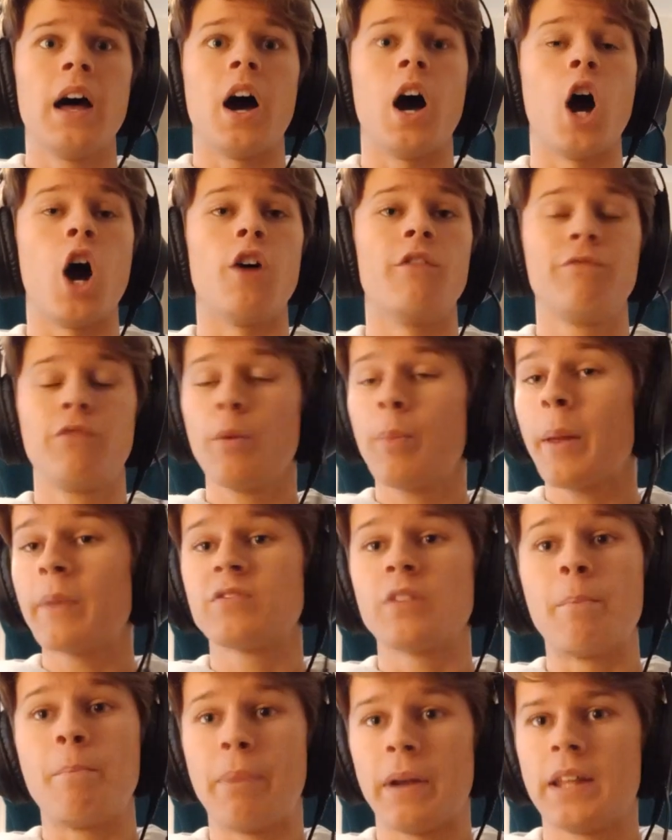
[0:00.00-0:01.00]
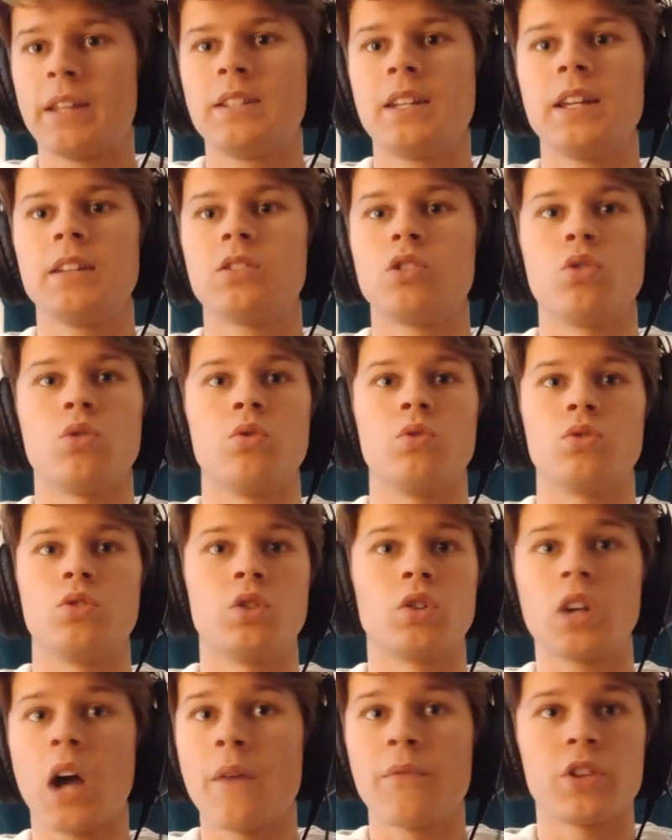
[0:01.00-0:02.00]
Rublev's ability
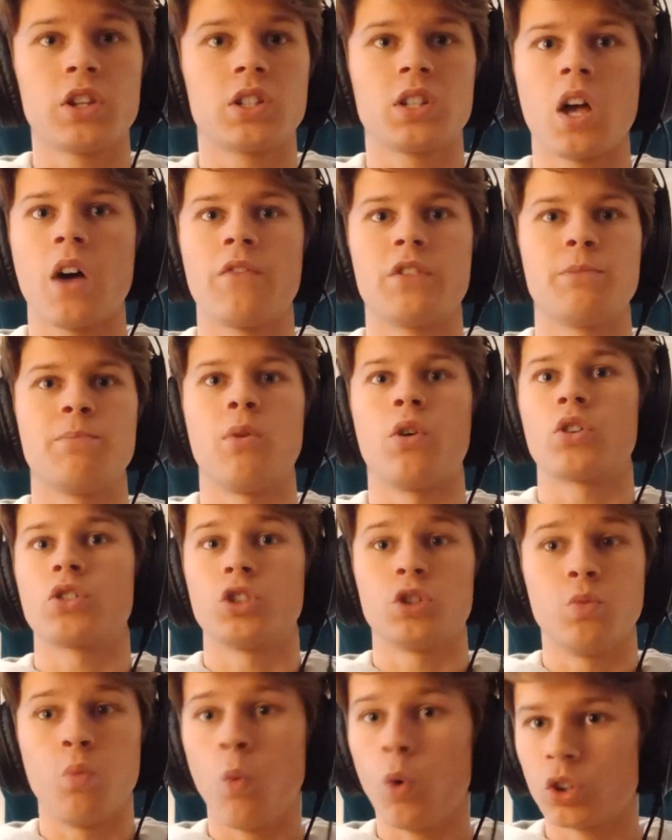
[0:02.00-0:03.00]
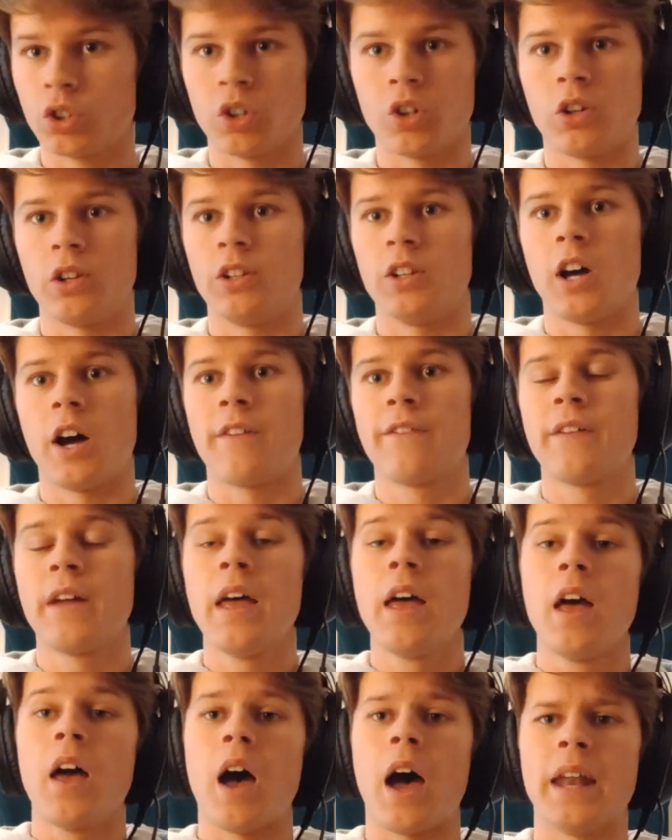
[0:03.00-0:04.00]
to cover the service box just wasn't good enough,
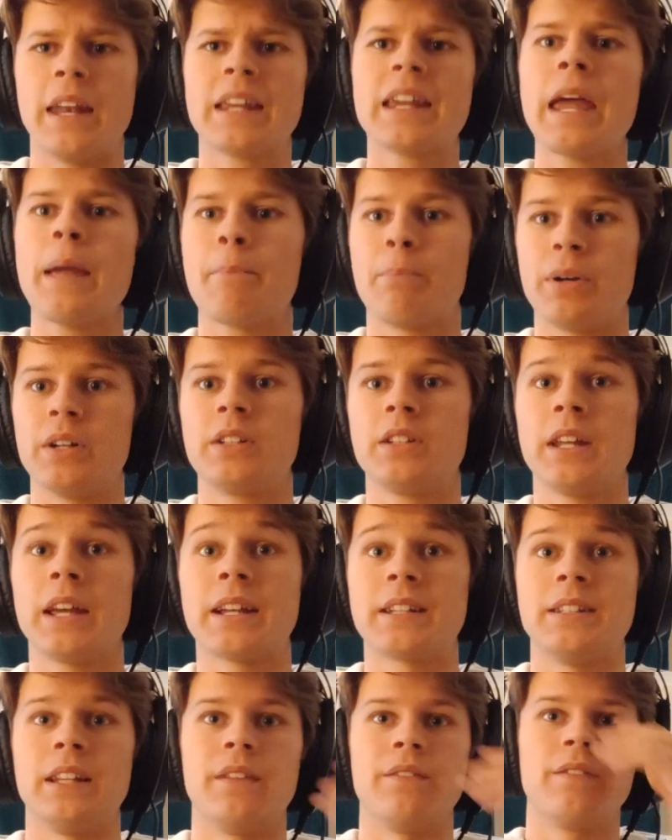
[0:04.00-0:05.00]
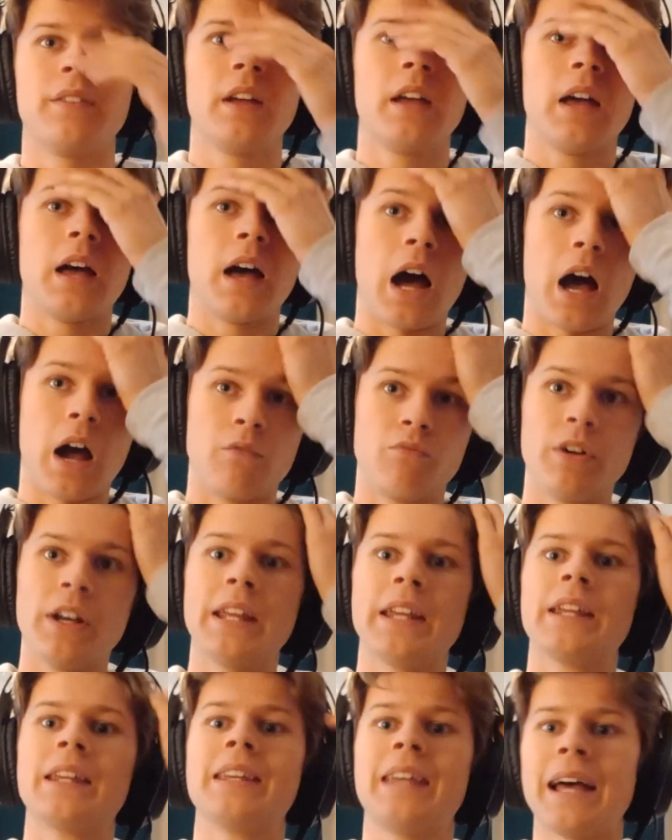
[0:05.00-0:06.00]
and it gained predictive,
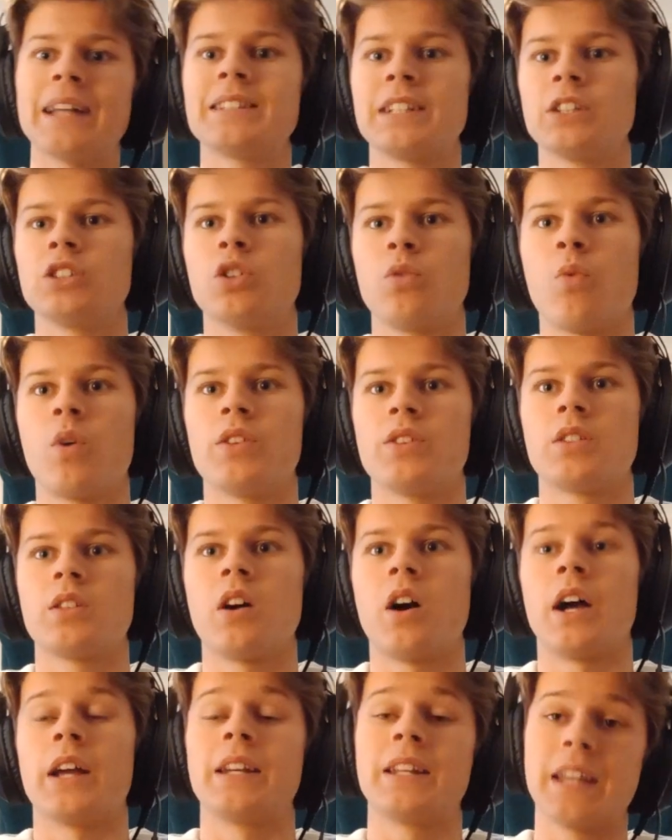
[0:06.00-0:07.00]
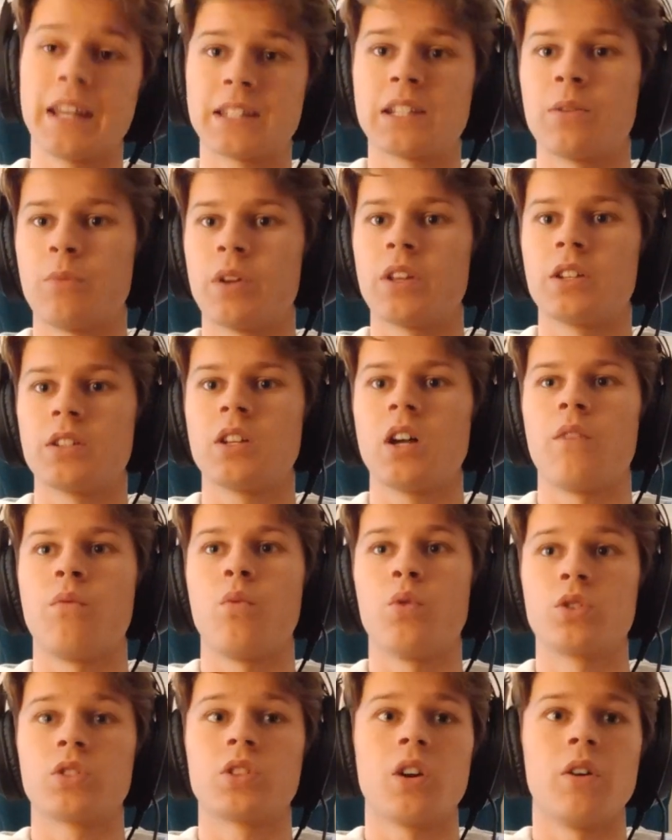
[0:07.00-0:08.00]
really guessing to one side, guessing where the
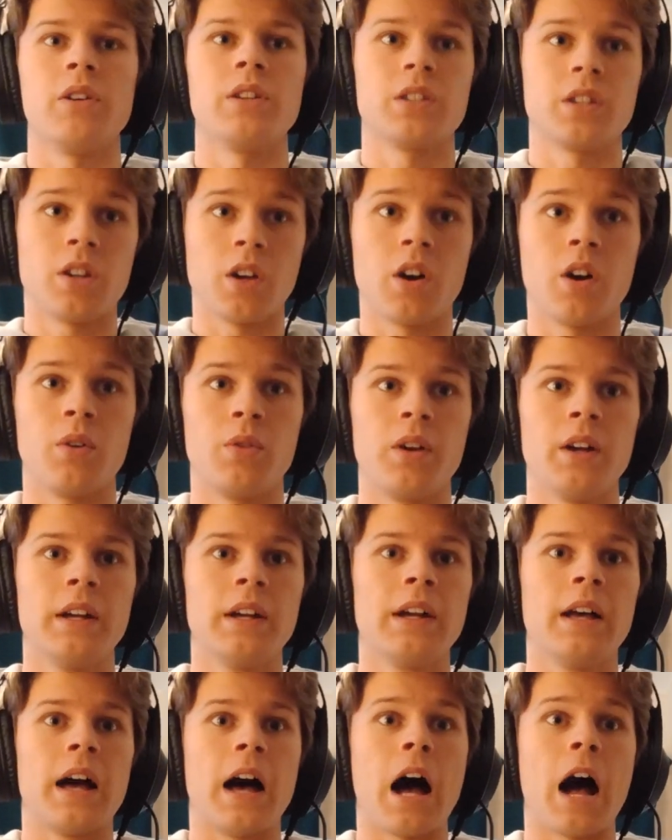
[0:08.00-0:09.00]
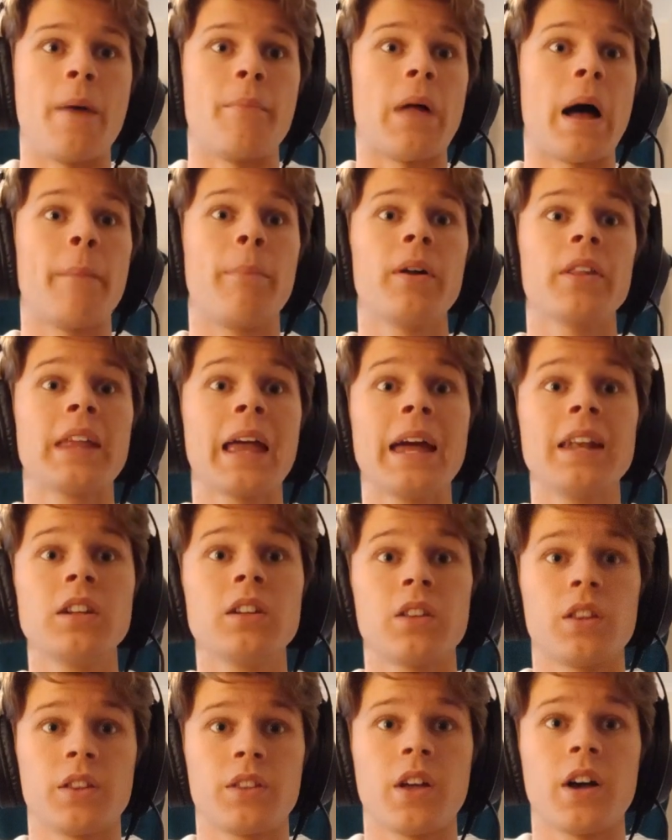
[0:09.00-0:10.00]
serve was going to go. And by the
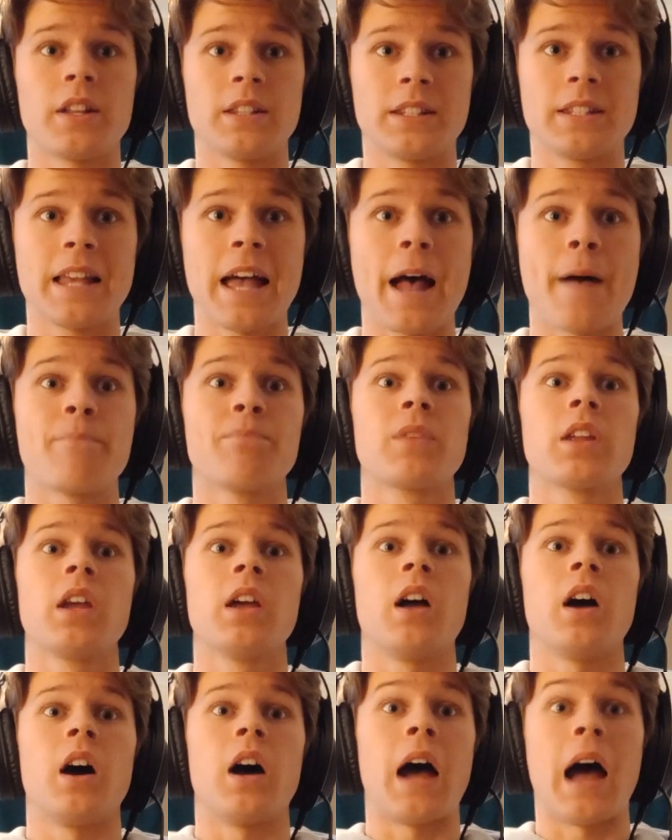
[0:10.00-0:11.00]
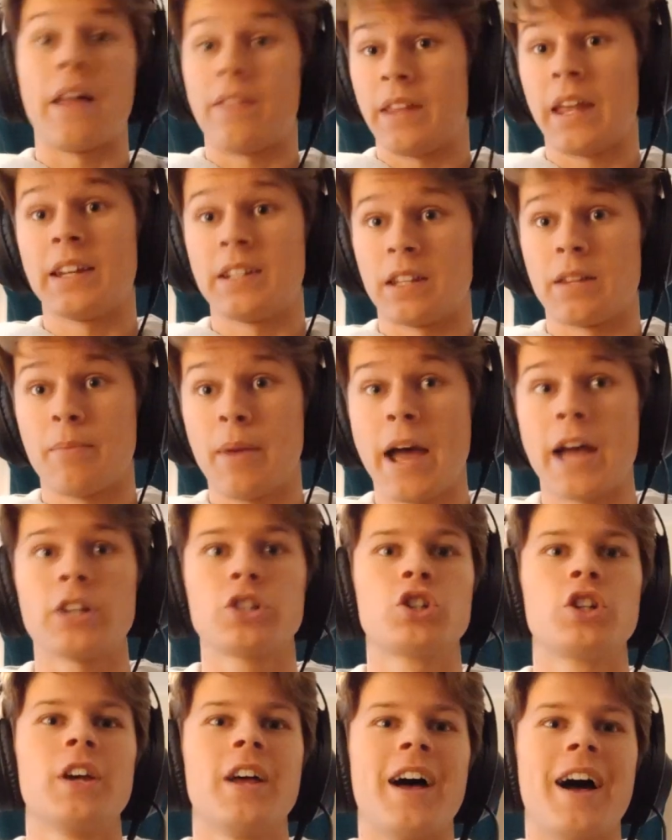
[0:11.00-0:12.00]
end of the third set, and the end of the
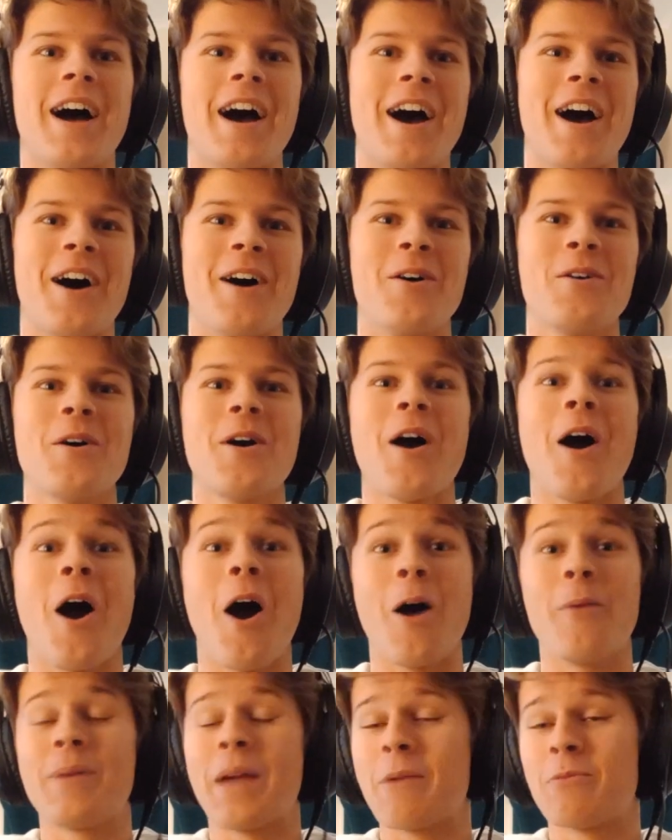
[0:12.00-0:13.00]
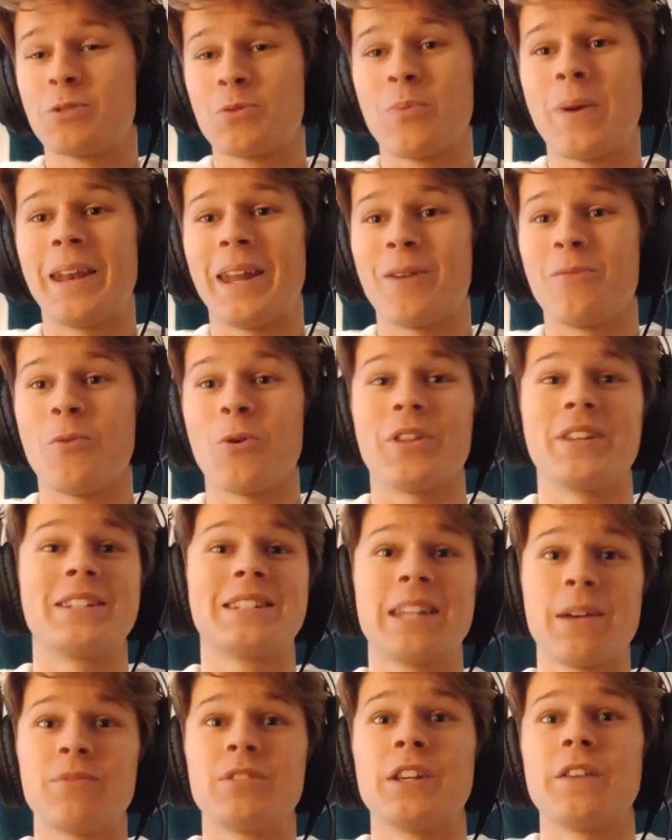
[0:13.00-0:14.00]
match, RBA was winning more than
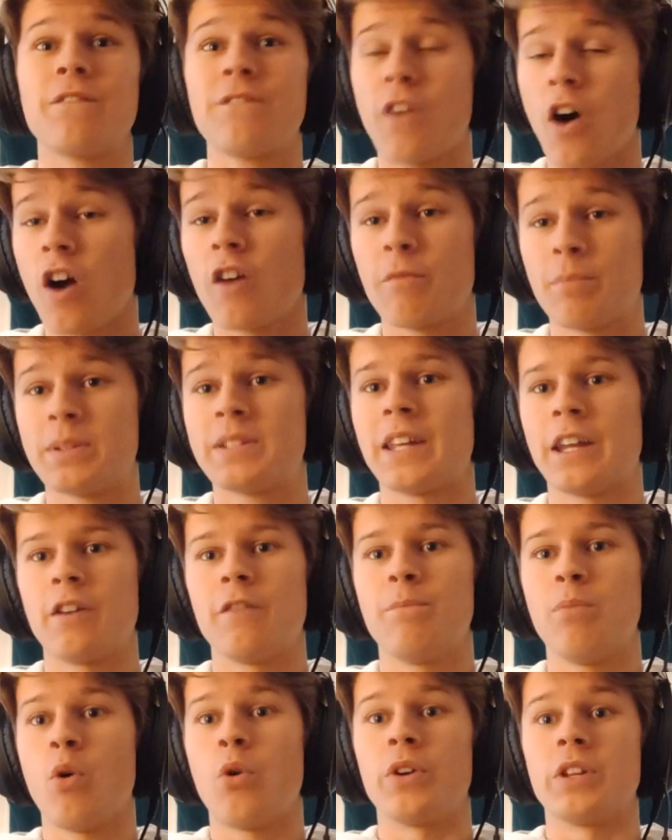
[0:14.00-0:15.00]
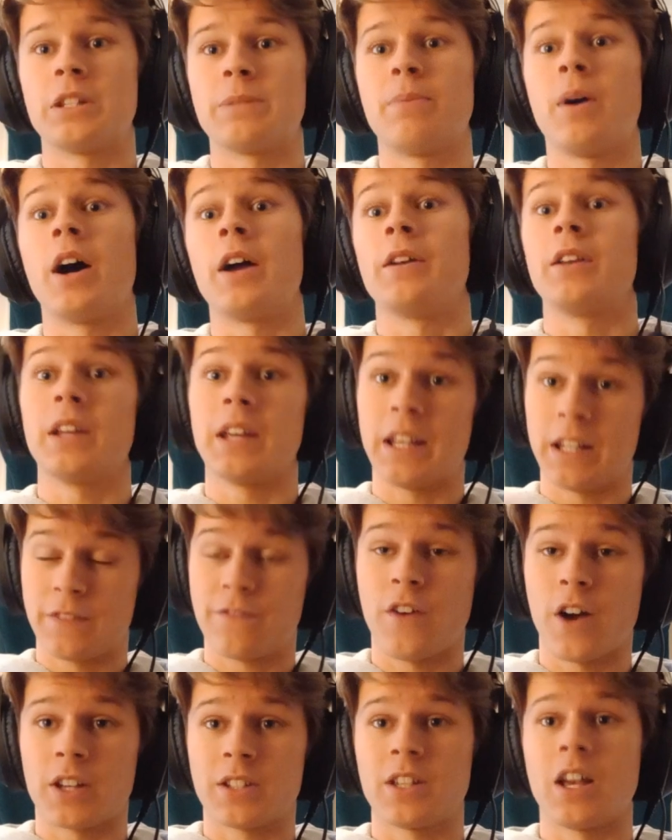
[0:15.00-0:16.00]
75% of points behind his
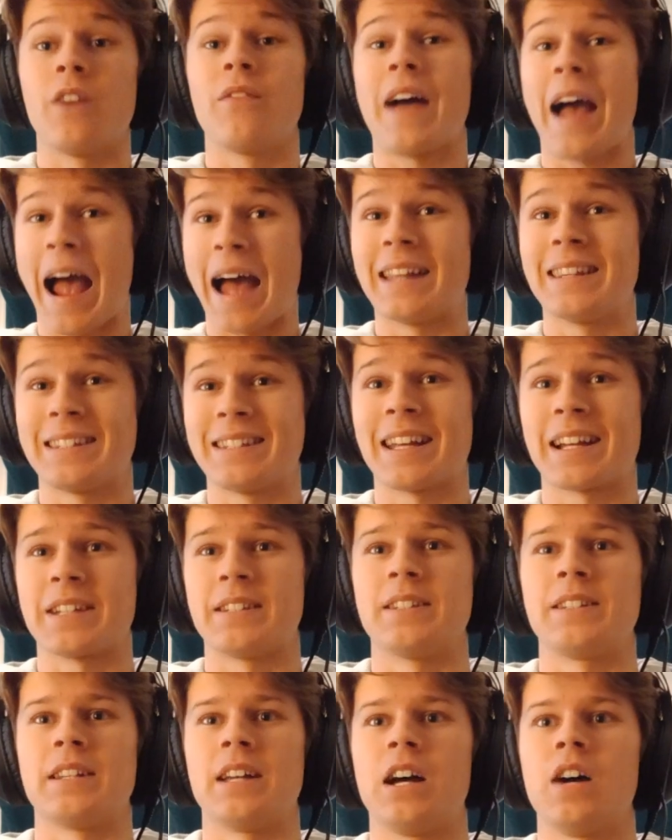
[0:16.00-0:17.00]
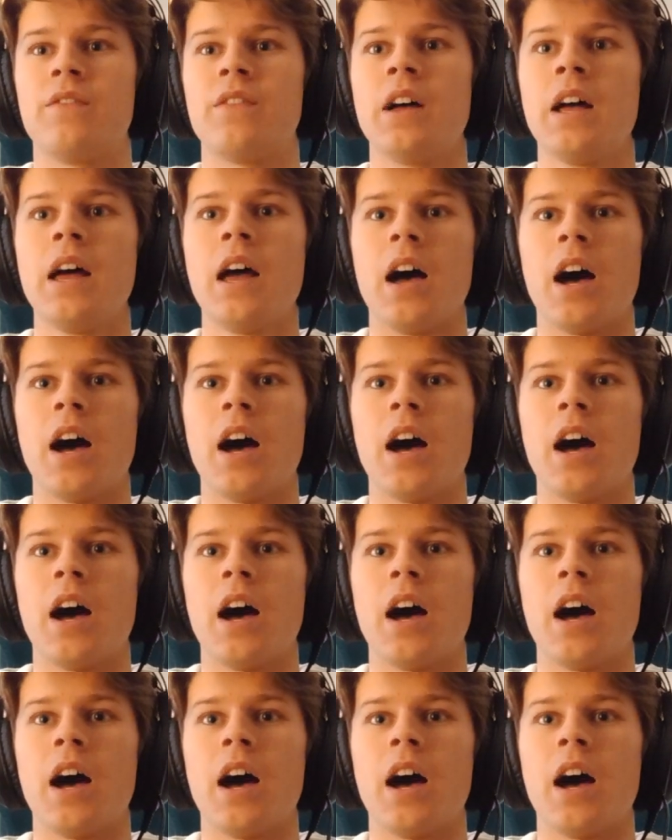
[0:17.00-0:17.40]
first serve and second serve.